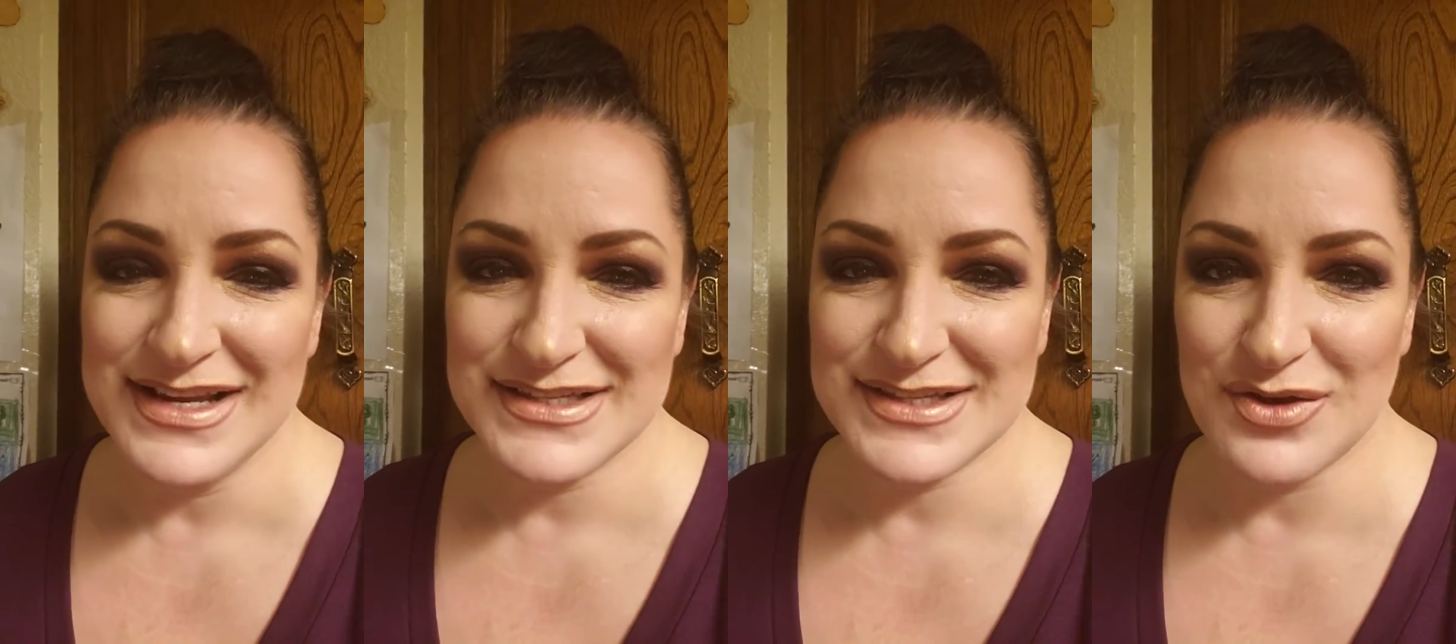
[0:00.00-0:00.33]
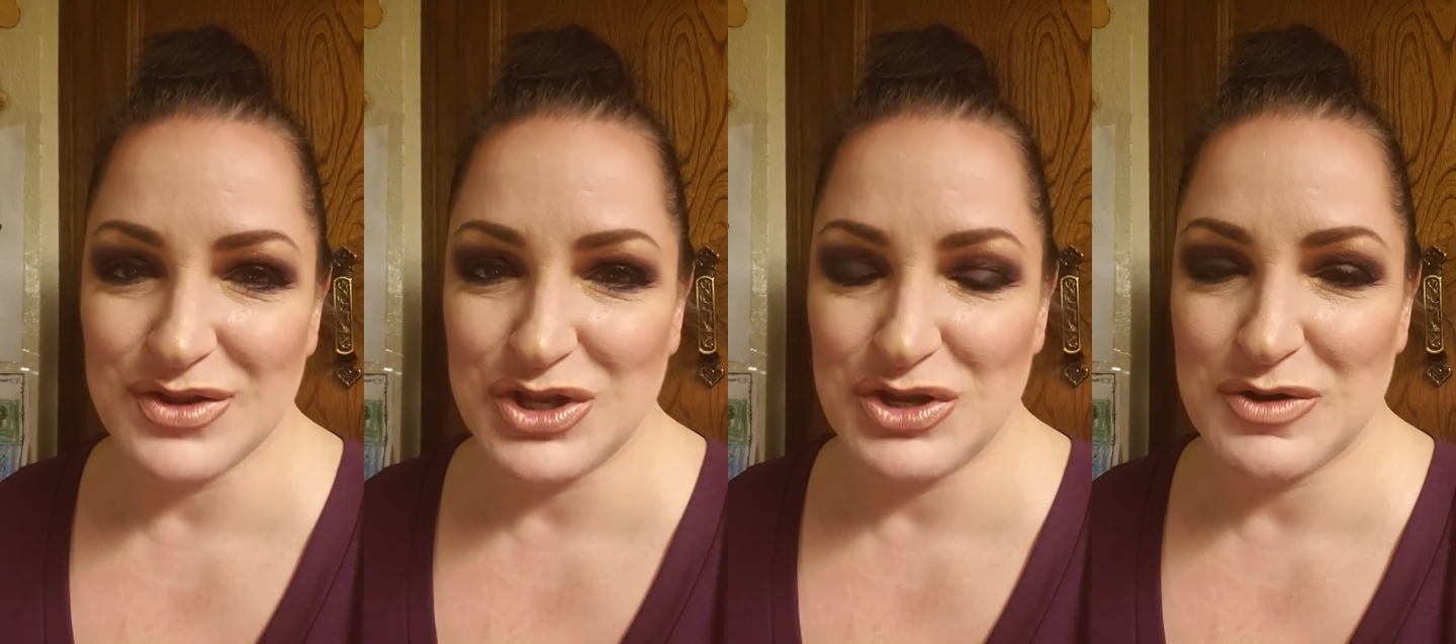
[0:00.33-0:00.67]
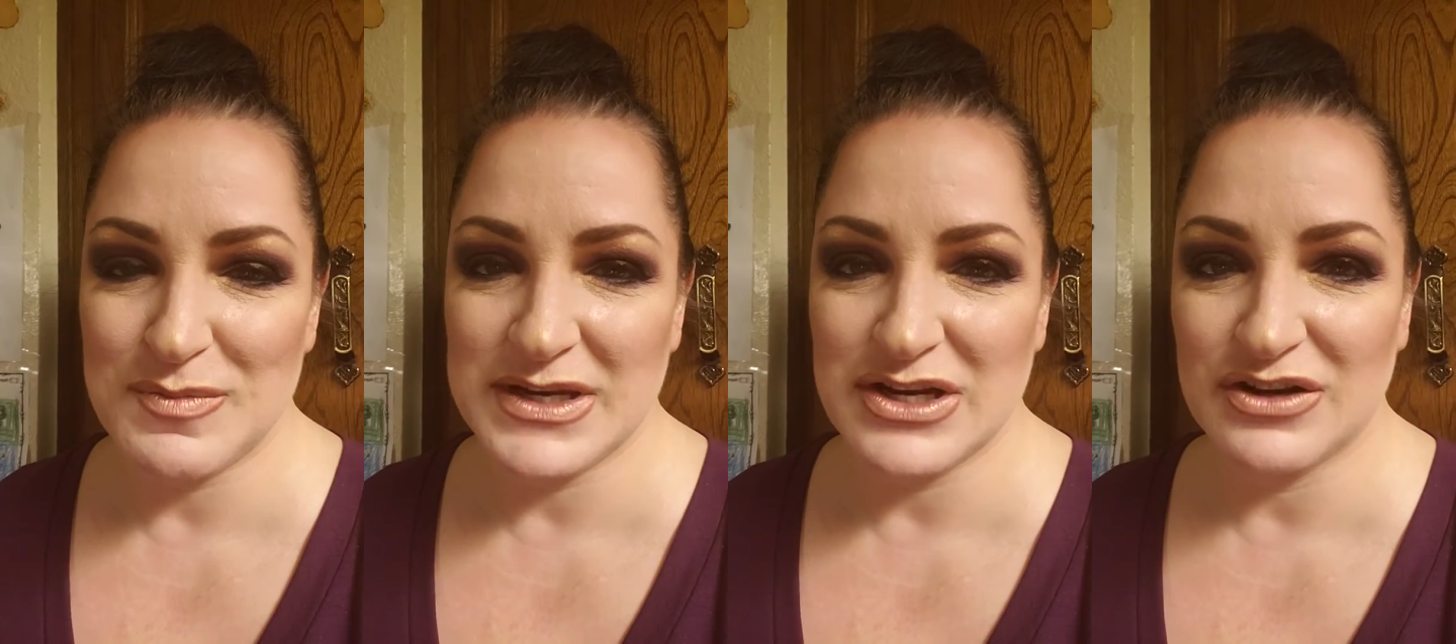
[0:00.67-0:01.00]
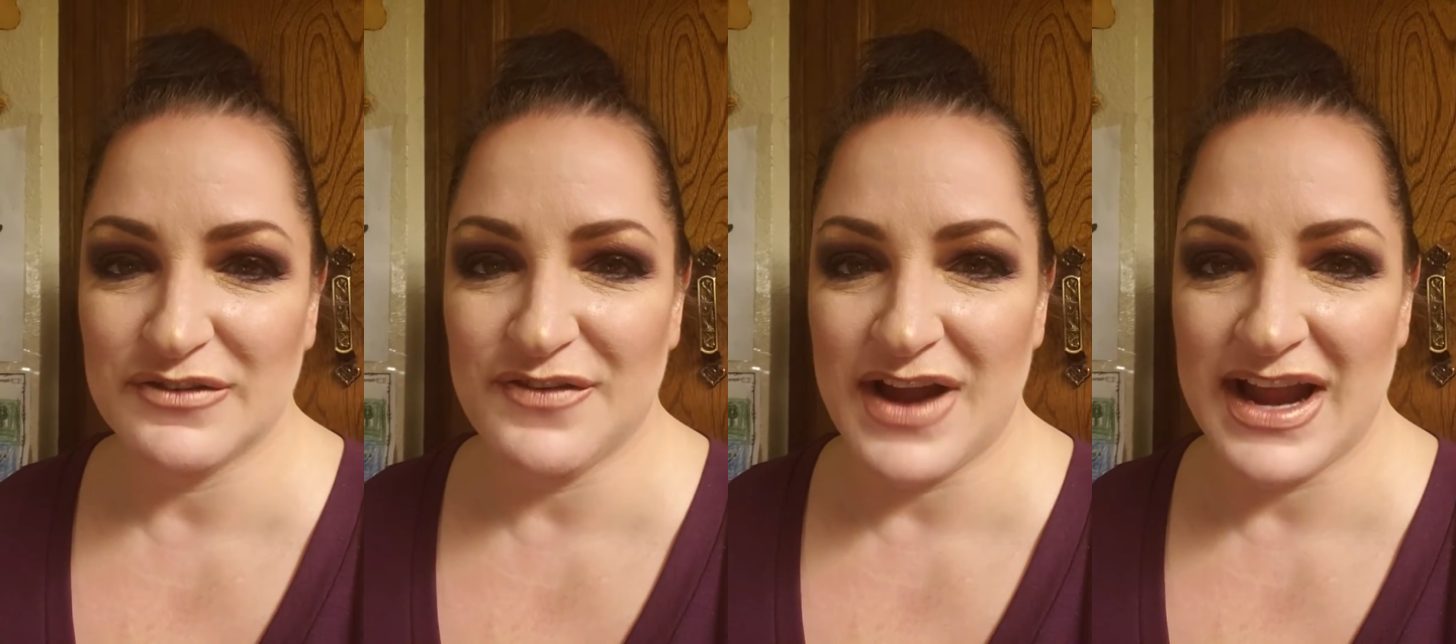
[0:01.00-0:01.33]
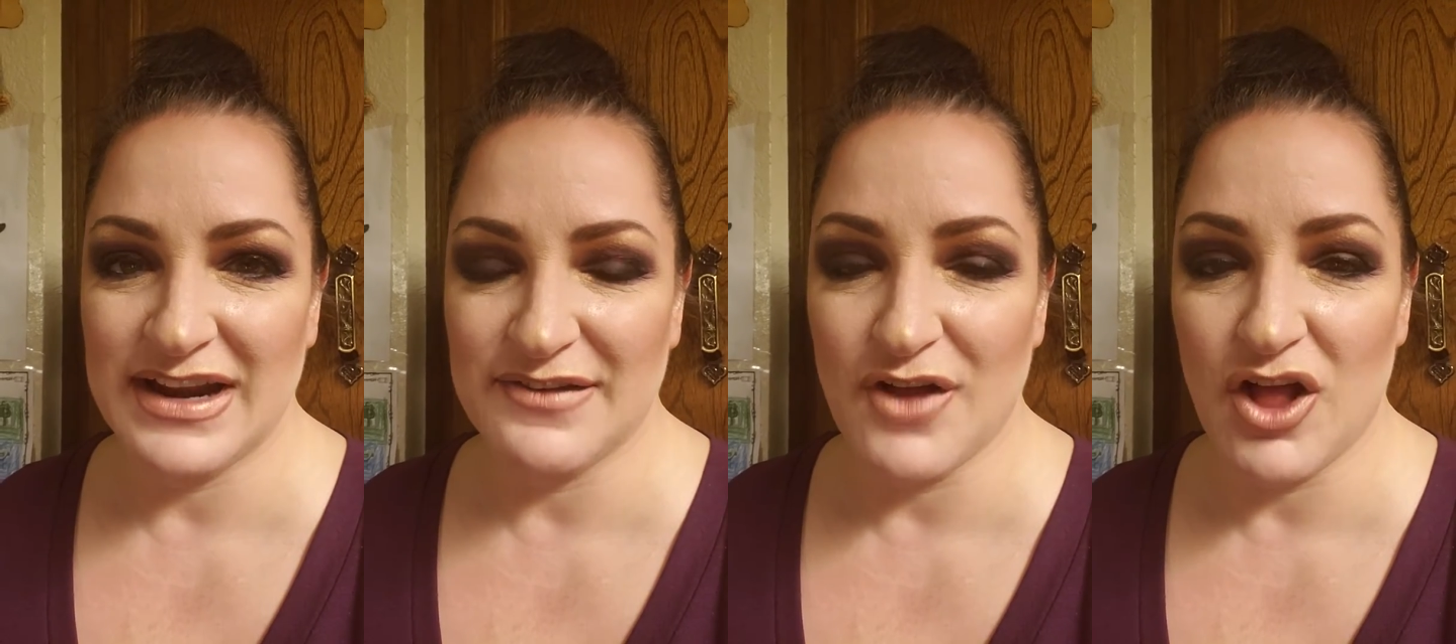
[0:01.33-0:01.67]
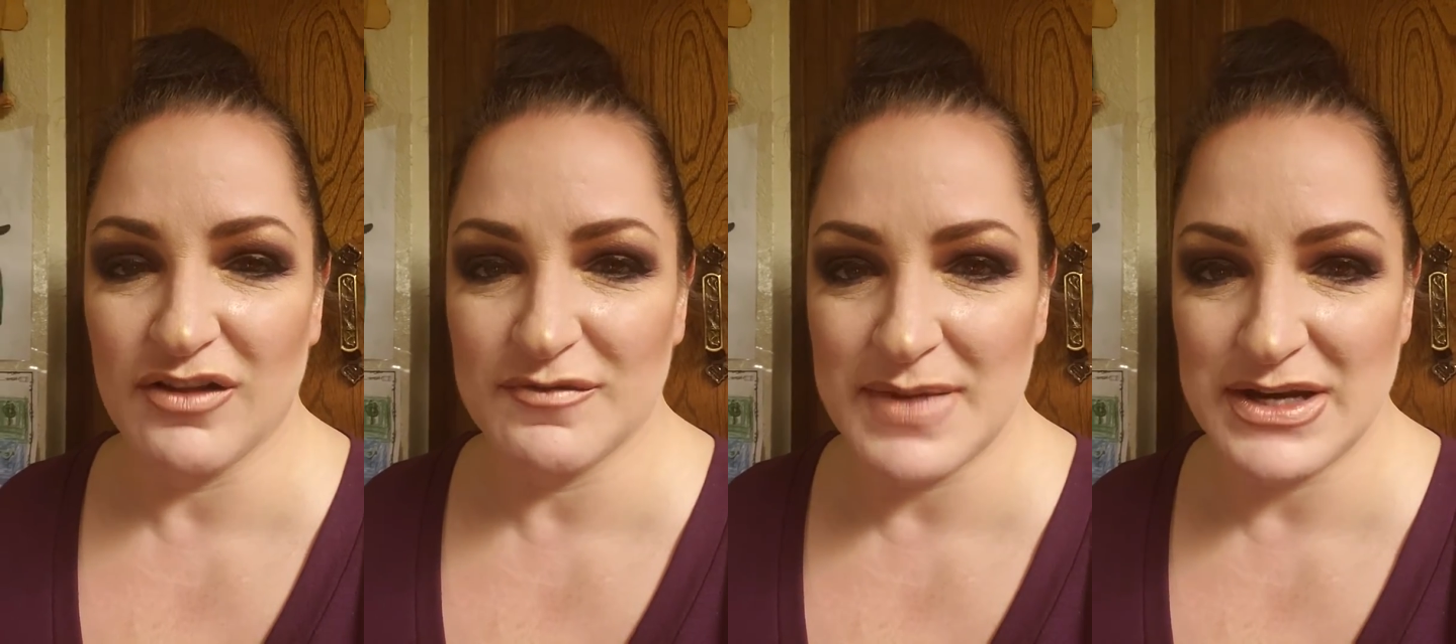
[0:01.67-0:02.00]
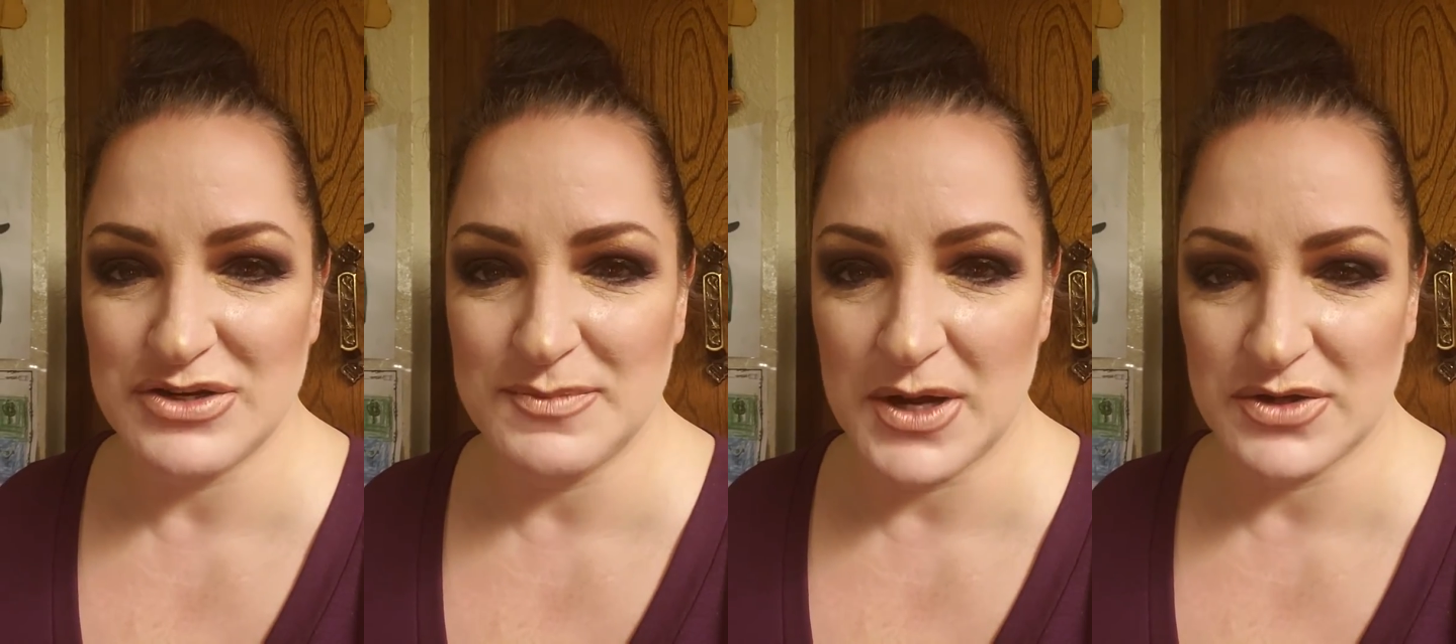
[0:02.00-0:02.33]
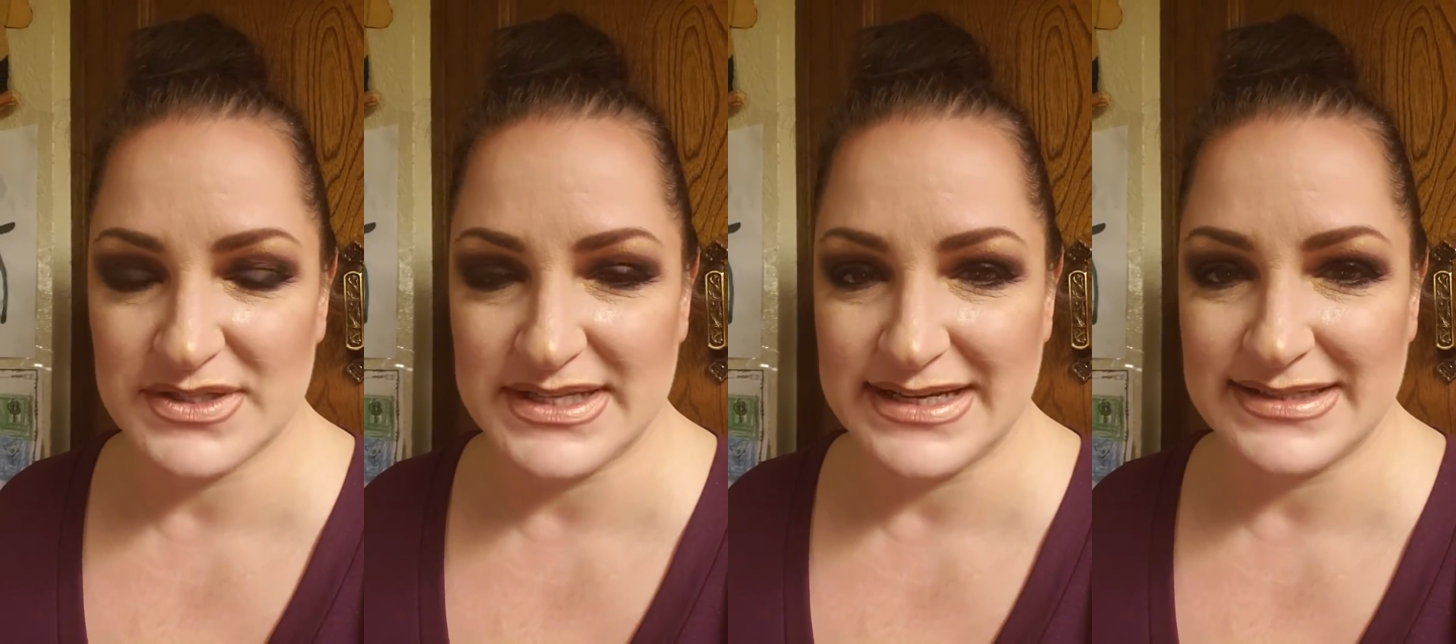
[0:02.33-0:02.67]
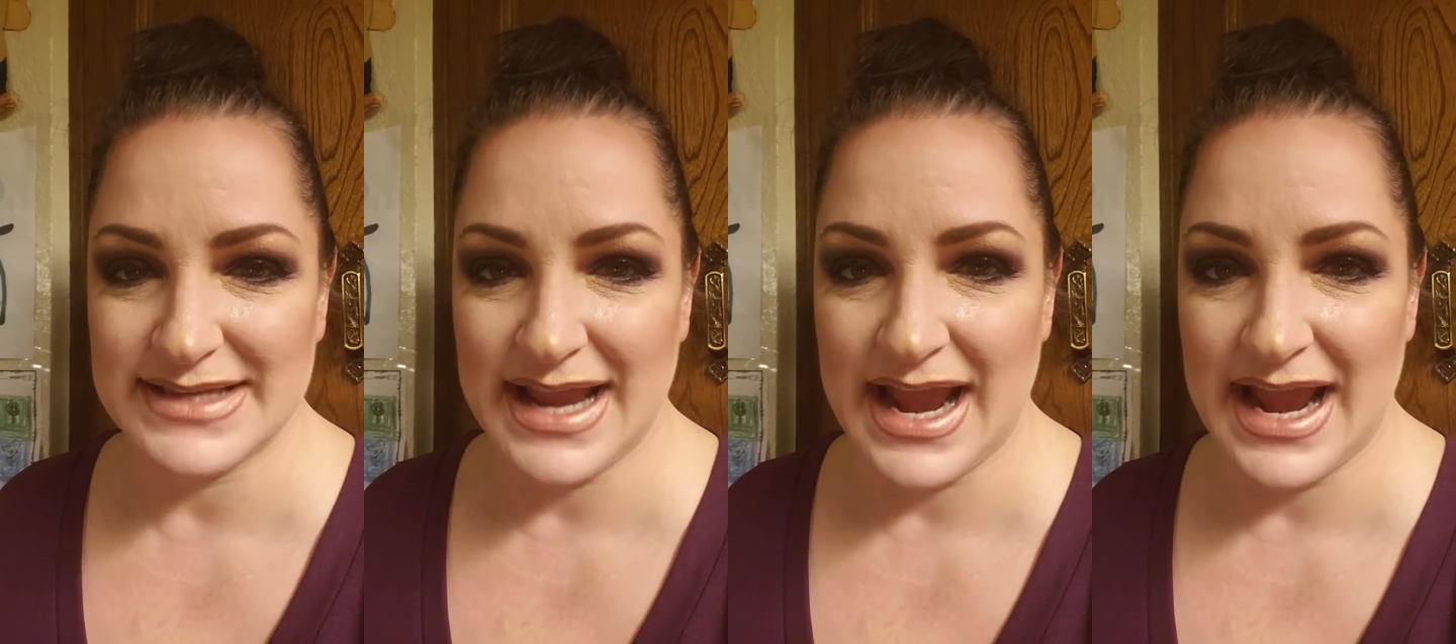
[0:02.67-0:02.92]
so that you can be notified of all of my new postings.